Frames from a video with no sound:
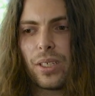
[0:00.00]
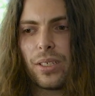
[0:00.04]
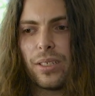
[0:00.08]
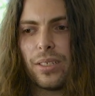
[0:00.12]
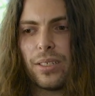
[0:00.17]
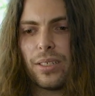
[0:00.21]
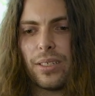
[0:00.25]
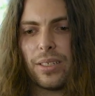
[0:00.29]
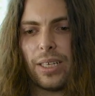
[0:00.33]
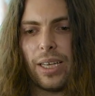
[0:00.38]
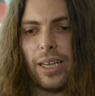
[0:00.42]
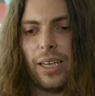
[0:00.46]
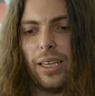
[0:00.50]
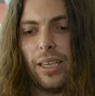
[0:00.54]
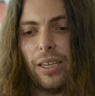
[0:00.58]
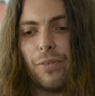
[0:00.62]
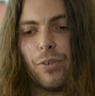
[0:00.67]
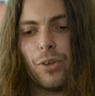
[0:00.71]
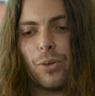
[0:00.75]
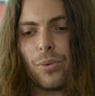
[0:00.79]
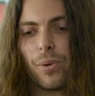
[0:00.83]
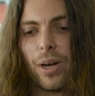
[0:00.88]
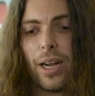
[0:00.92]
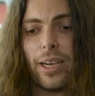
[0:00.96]
say, if
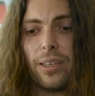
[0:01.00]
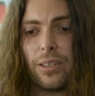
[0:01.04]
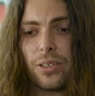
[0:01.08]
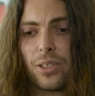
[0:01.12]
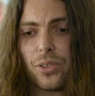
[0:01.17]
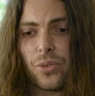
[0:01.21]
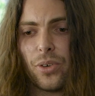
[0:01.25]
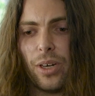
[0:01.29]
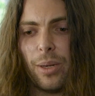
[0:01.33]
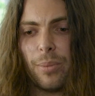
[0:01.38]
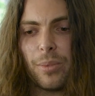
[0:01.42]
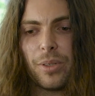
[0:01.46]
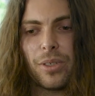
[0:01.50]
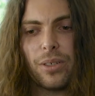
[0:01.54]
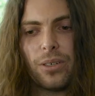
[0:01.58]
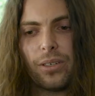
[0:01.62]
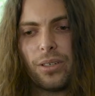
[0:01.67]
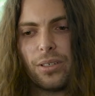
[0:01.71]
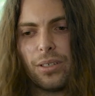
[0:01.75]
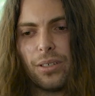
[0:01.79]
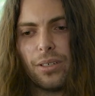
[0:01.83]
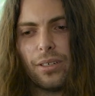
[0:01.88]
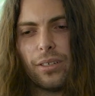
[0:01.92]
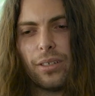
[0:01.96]
you're writing the script,
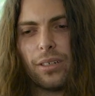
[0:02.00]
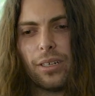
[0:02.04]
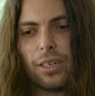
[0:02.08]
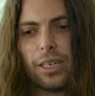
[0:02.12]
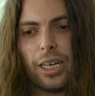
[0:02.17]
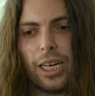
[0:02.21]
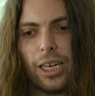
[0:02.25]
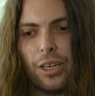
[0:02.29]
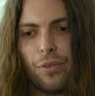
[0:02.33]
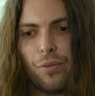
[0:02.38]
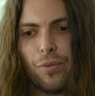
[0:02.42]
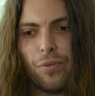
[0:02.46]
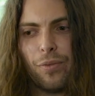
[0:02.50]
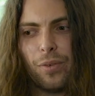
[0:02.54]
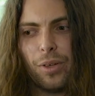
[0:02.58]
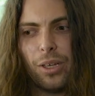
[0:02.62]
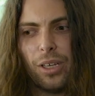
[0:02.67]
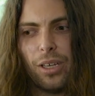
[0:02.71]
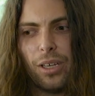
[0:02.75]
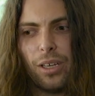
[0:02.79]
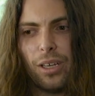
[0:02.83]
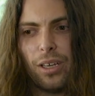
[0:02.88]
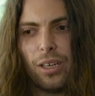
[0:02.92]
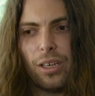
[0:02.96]
kind of
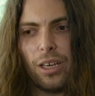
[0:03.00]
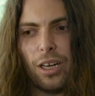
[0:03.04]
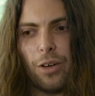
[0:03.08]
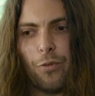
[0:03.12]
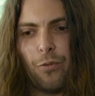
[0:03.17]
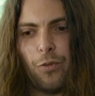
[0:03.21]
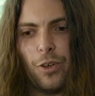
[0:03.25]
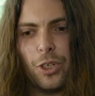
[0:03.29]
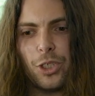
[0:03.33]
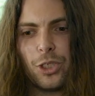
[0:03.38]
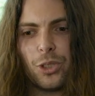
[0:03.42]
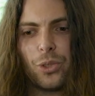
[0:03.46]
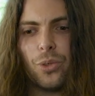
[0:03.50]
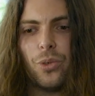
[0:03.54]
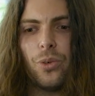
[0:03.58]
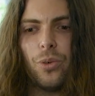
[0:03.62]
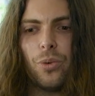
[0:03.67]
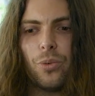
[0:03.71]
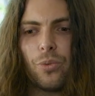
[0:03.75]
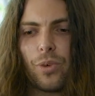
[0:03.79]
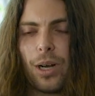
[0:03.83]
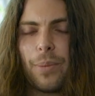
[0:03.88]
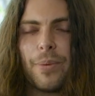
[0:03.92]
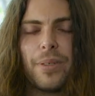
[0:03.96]
a
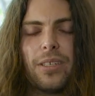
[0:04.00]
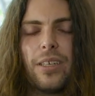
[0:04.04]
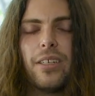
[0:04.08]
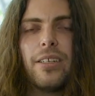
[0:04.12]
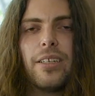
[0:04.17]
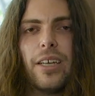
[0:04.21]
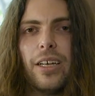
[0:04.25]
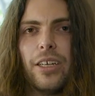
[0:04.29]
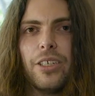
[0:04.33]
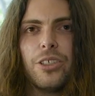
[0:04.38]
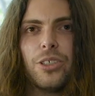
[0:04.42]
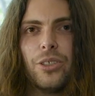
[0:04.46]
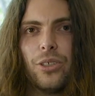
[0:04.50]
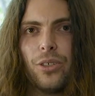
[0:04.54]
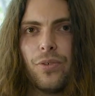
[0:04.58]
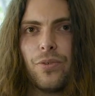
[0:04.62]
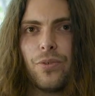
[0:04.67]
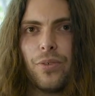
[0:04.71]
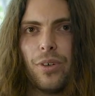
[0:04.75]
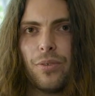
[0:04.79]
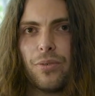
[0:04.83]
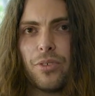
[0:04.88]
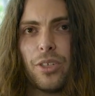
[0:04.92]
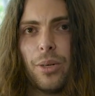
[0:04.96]
visual representation
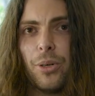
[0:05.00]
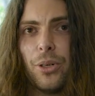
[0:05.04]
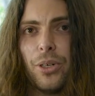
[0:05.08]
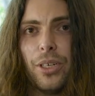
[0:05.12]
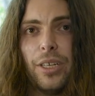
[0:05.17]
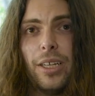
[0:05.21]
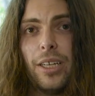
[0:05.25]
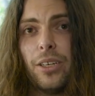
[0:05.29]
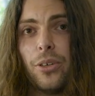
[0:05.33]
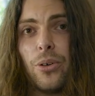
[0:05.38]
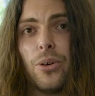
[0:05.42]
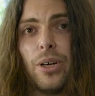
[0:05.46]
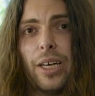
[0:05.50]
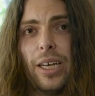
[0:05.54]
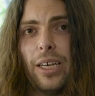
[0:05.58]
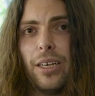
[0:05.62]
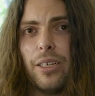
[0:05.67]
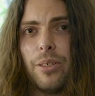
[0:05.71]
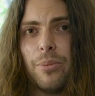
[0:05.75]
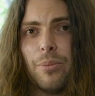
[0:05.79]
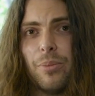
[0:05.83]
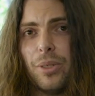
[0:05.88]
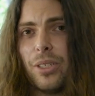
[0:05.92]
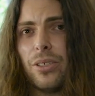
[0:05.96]
of someone in your
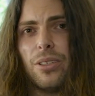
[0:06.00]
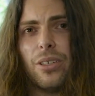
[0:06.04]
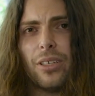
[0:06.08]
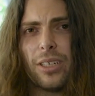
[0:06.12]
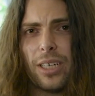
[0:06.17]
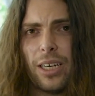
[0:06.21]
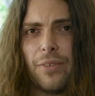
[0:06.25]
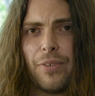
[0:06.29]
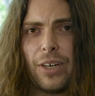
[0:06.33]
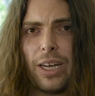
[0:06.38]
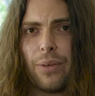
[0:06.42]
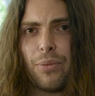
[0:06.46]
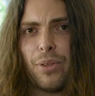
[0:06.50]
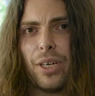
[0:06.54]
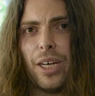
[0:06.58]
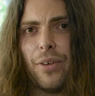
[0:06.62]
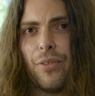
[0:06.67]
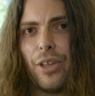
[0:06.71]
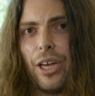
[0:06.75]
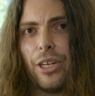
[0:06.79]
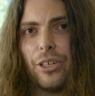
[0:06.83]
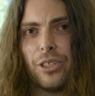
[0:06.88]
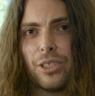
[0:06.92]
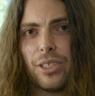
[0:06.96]
head, because you kind of have to have
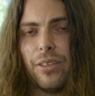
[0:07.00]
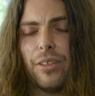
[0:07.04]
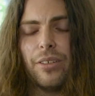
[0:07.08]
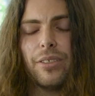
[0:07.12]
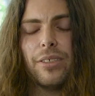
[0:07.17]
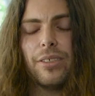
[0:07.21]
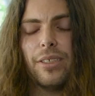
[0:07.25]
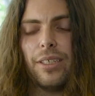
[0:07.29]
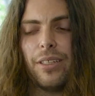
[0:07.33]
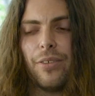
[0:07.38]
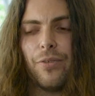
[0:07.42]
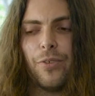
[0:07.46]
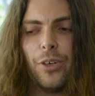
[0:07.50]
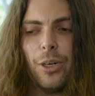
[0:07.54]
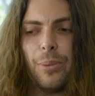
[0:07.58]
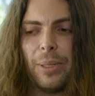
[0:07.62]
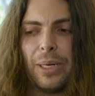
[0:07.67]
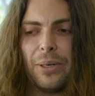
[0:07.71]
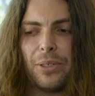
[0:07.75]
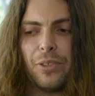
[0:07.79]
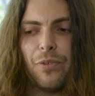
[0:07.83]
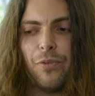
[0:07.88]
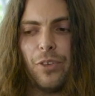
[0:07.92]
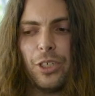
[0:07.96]
that just so you see the film,
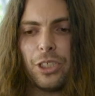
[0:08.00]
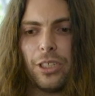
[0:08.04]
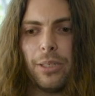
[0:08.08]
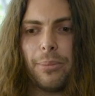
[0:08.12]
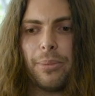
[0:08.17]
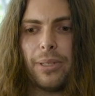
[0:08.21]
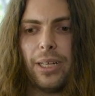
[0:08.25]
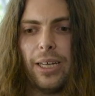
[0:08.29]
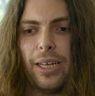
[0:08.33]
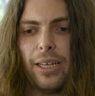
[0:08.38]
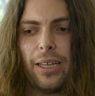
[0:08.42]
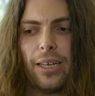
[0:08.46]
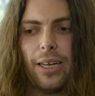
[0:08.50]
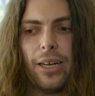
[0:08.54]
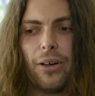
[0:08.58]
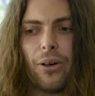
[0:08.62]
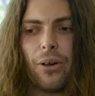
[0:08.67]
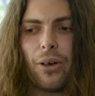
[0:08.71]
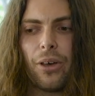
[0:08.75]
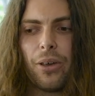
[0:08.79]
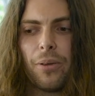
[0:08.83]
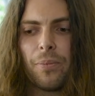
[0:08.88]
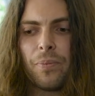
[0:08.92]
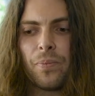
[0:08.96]
how it's visually playing
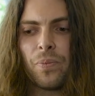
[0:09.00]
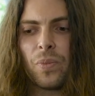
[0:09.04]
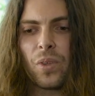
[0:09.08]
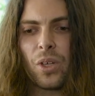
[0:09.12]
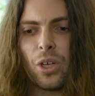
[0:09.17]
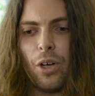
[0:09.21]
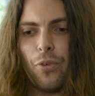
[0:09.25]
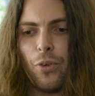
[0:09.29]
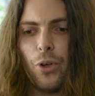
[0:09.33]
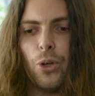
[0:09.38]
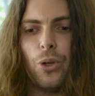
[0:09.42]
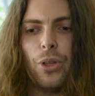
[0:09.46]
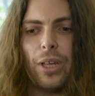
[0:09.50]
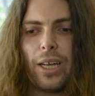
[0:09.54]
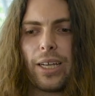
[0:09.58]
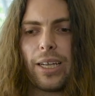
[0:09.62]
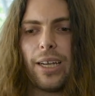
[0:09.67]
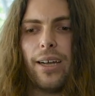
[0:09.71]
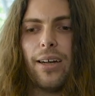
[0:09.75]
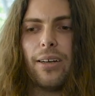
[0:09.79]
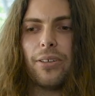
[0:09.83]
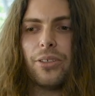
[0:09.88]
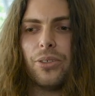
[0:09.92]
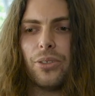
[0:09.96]
out, of who that
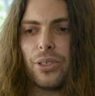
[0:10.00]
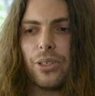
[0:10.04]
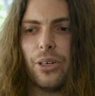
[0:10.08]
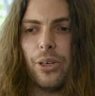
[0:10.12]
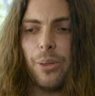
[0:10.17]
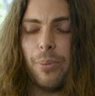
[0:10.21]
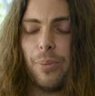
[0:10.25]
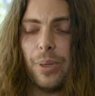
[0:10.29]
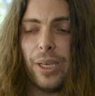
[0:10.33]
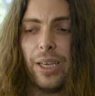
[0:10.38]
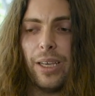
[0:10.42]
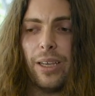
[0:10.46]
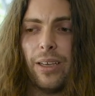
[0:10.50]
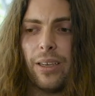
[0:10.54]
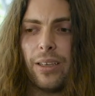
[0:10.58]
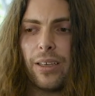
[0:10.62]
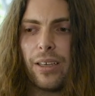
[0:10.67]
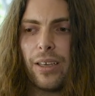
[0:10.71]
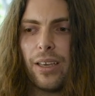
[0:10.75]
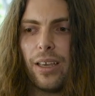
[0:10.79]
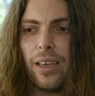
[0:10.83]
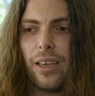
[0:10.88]
character is going to be.